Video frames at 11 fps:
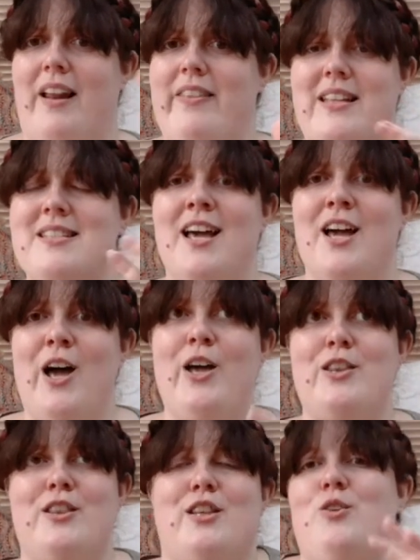Like
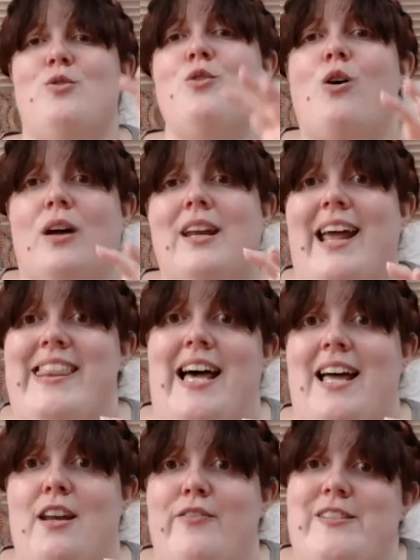you're not going to get
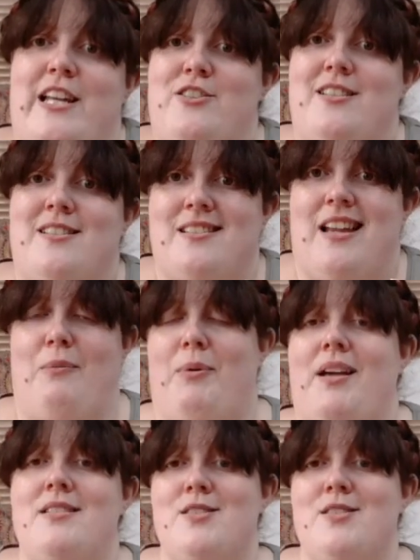that enough tension to snap it.